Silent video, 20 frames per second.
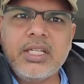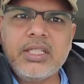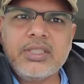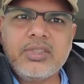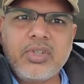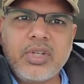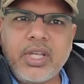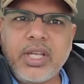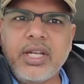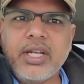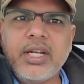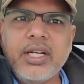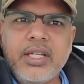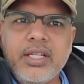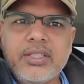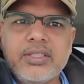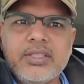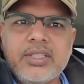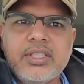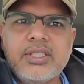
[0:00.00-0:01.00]
so
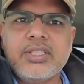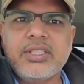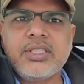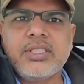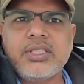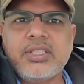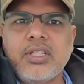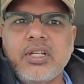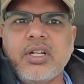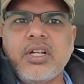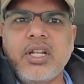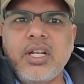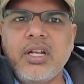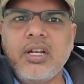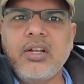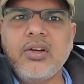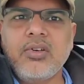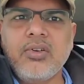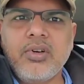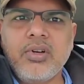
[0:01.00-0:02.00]
Canadian citizens are
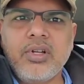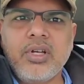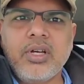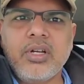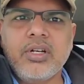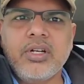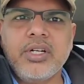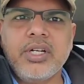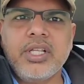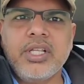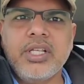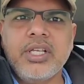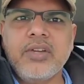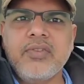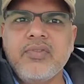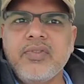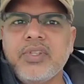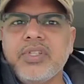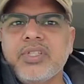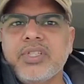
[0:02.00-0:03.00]
allowed on the
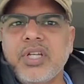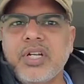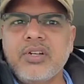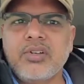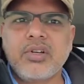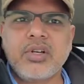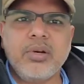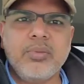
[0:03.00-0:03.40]
TN visa to